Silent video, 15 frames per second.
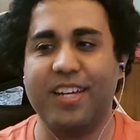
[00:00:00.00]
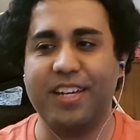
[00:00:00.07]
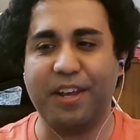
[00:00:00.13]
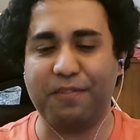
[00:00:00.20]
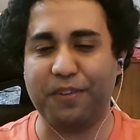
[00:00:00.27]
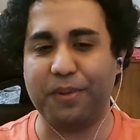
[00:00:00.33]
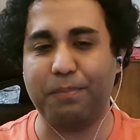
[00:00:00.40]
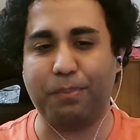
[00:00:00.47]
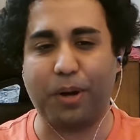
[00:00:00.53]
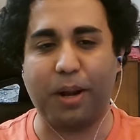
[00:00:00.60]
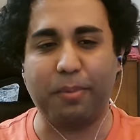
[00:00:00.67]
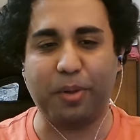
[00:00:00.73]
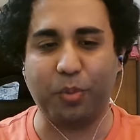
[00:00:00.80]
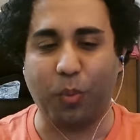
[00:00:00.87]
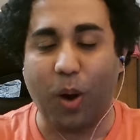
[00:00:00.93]
Definitely
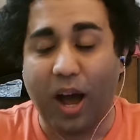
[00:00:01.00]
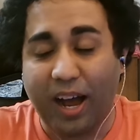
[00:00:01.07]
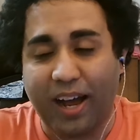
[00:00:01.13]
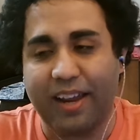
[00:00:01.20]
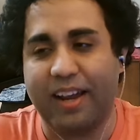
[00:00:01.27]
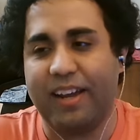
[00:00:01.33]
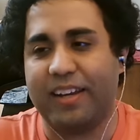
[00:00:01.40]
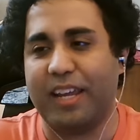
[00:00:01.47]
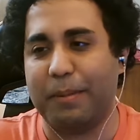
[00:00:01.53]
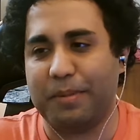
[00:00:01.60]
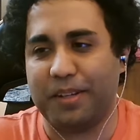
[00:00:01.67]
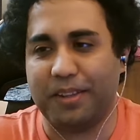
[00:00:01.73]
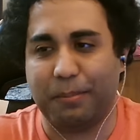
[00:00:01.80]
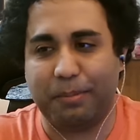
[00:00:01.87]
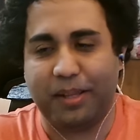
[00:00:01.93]
probably why I
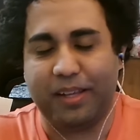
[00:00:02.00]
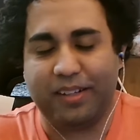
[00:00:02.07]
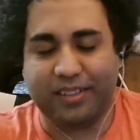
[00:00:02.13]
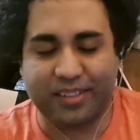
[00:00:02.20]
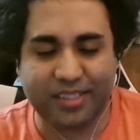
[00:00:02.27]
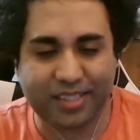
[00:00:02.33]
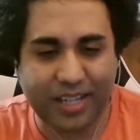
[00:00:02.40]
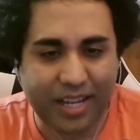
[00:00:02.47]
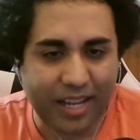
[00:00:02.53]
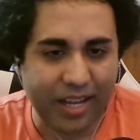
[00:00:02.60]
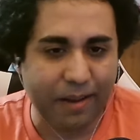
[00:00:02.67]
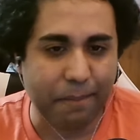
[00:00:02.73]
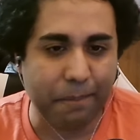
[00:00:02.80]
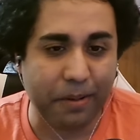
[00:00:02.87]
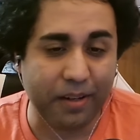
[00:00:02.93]
kept in the playlist.
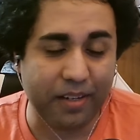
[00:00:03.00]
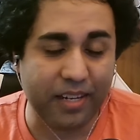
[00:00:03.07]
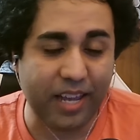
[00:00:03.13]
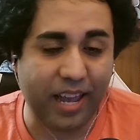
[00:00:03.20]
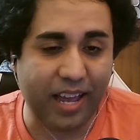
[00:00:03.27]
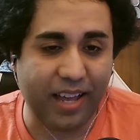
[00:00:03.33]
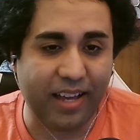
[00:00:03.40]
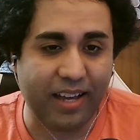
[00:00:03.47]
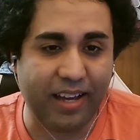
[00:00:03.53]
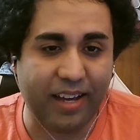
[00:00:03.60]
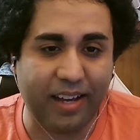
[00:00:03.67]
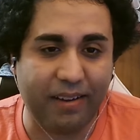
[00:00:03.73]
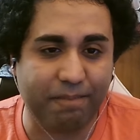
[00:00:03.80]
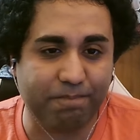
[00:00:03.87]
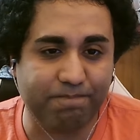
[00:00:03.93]
But
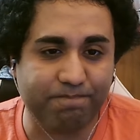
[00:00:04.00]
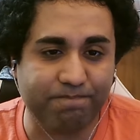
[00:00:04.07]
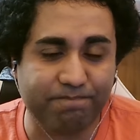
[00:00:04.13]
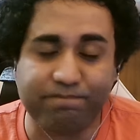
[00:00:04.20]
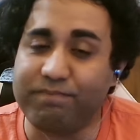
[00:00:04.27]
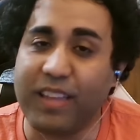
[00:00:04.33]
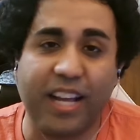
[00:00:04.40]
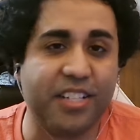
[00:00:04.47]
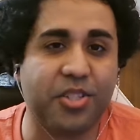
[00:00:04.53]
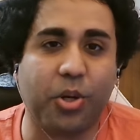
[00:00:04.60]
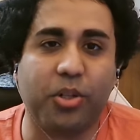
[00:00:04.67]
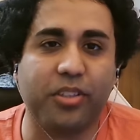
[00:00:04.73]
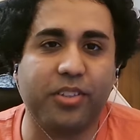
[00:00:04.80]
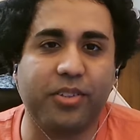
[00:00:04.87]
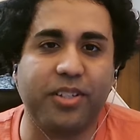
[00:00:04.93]
yeah, that's
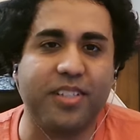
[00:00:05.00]
all there